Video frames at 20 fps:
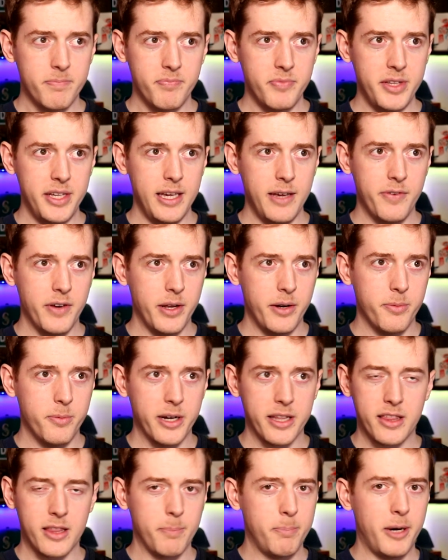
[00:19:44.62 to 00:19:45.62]
Even
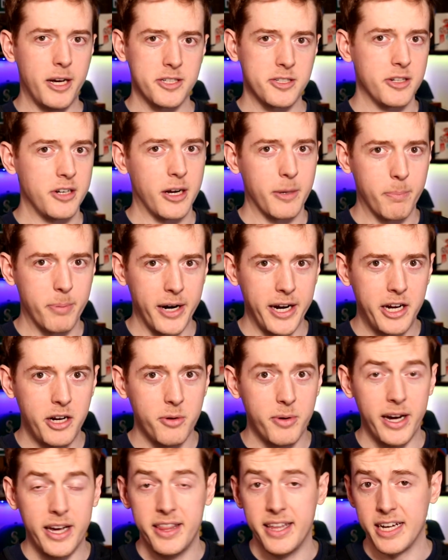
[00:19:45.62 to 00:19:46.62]
with the Pastrnak
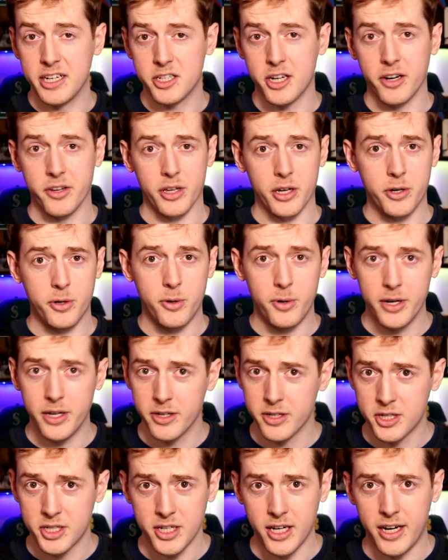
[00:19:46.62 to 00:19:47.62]
breakaway, that Charlie
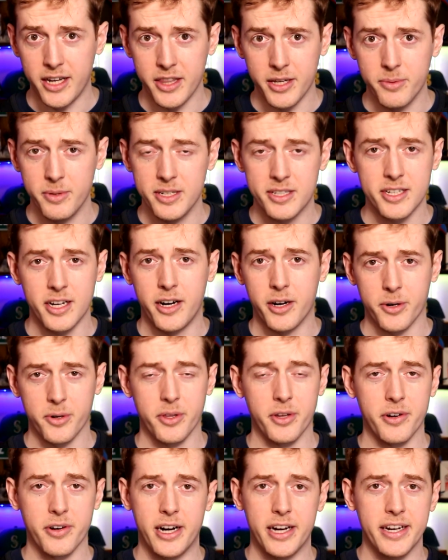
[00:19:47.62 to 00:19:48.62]
Coyle shot that we saw
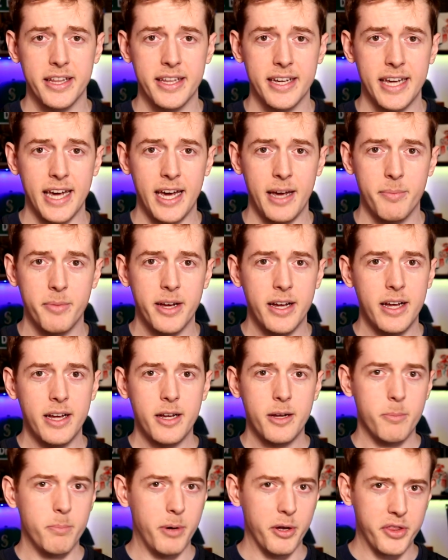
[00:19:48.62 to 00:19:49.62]
earlier on in the game,
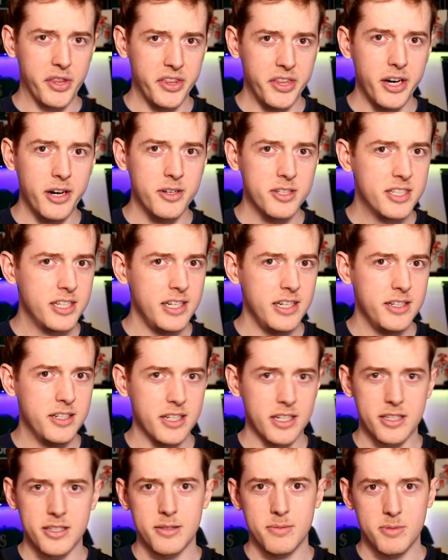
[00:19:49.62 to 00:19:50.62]
both of those he
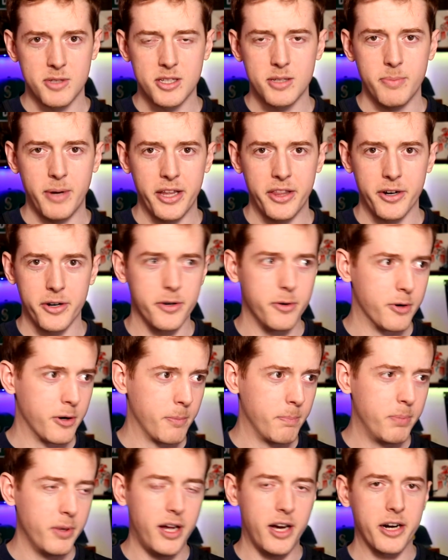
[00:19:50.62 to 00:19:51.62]
just smothered or
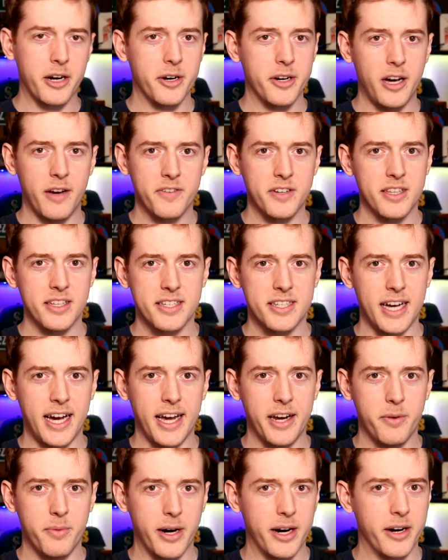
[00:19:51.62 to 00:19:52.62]
blockered off to the
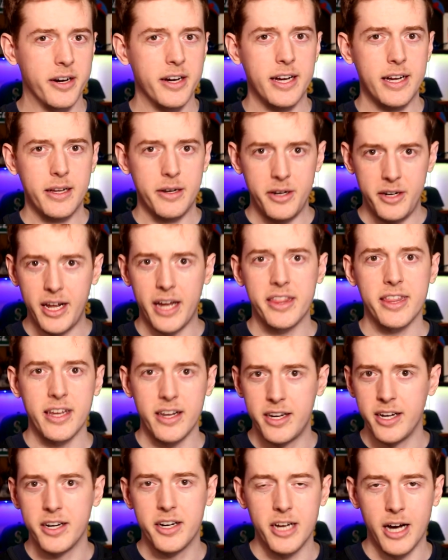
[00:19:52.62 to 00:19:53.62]
side where nothing
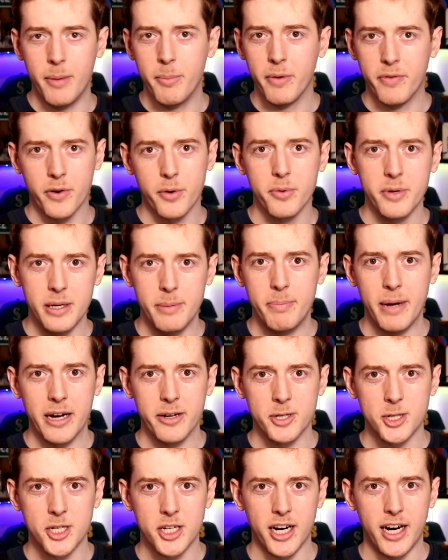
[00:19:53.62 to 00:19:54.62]
could come of a rebound
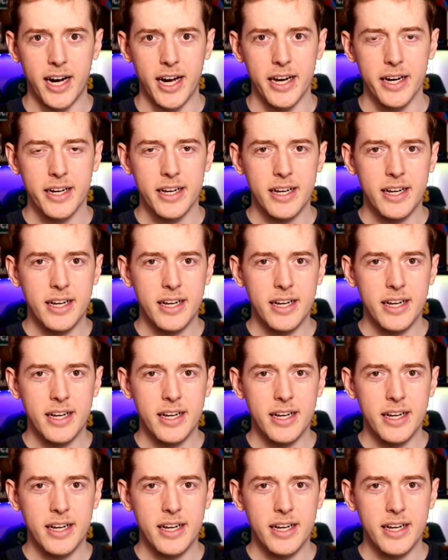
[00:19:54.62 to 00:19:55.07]
shot.